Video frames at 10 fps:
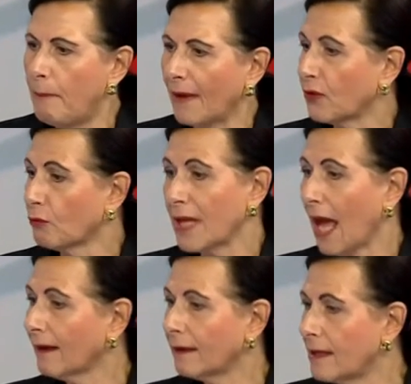But the
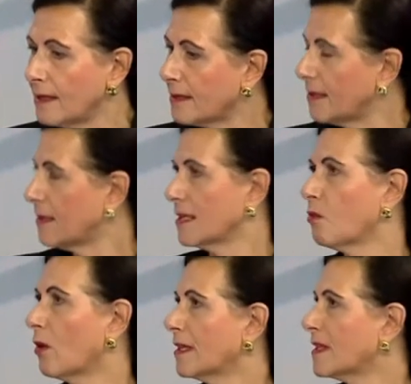reality is this
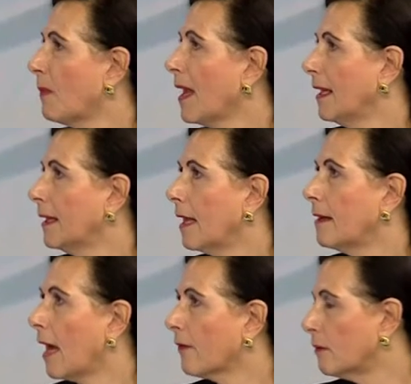is what it's been.
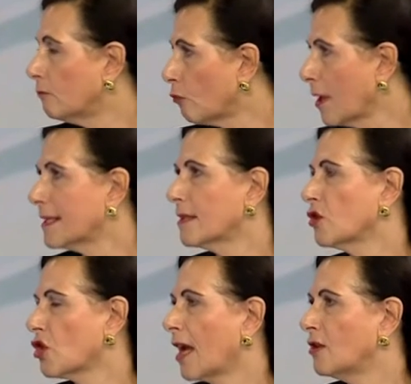Now, the
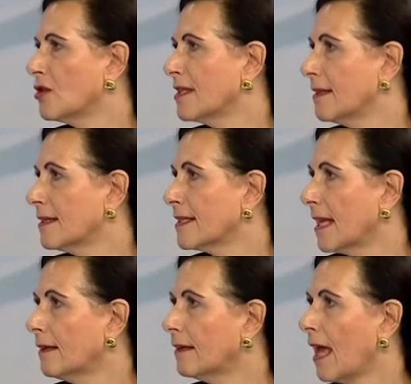recent changes in the
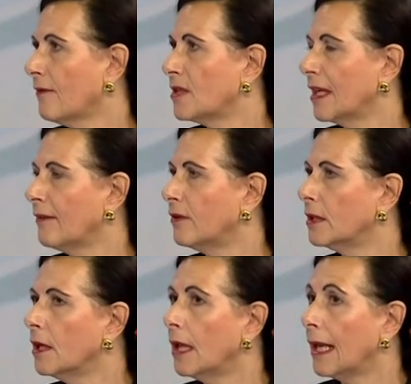Senate have
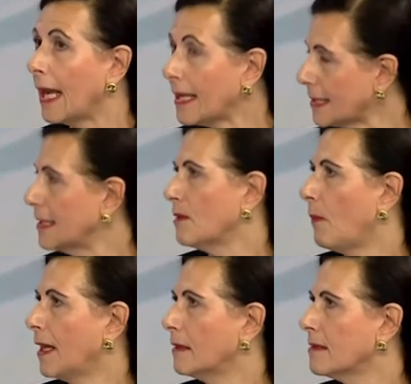delivered less
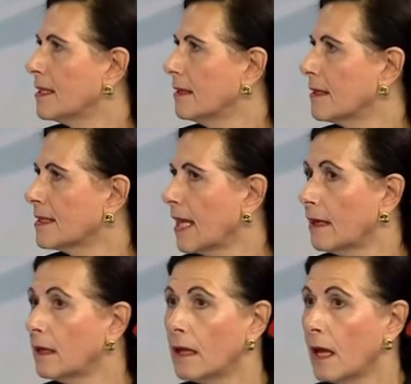independence in the
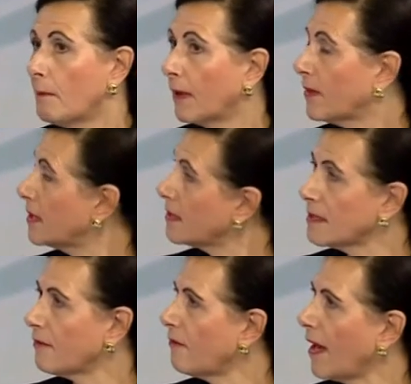Senate, but this is the